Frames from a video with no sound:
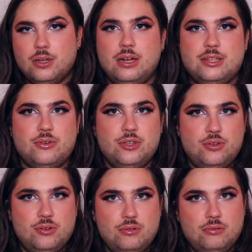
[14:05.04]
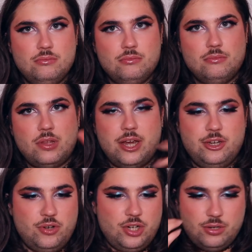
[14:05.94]
let's go into
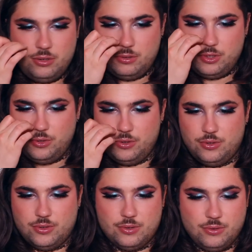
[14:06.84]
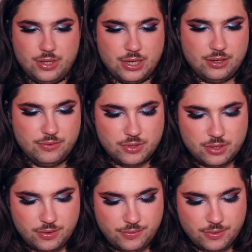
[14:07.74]
hydration, toners, all that kind of
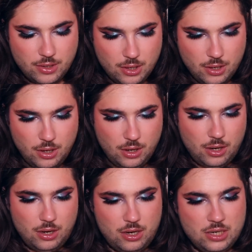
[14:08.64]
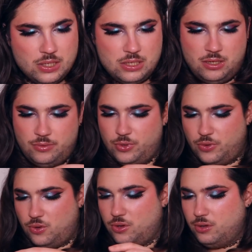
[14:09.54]
stuff. Let's start with
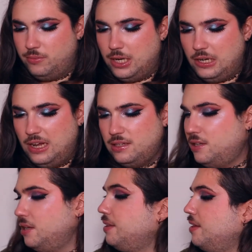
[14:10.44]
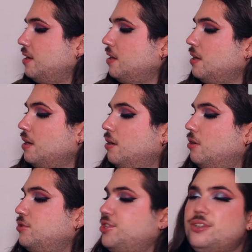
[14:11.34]
a bit classic, the
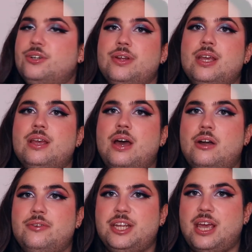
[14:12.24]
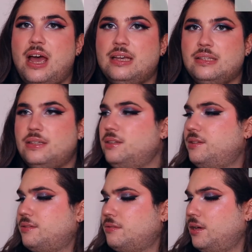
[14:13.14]
Ordinary Hyaluronic Acid
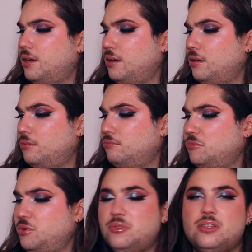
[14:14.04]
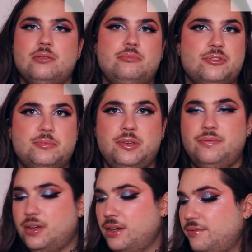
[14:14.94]
2% plus
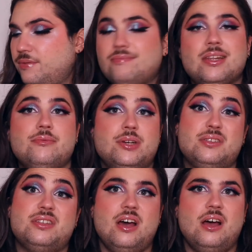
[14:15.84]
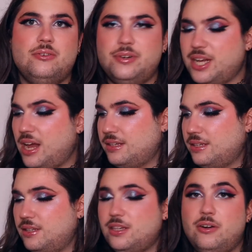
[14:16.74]
B5. Anyways, the hyaluronic
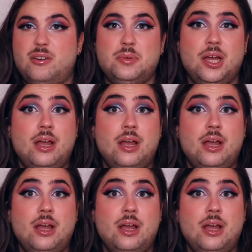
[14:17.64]
acid serum.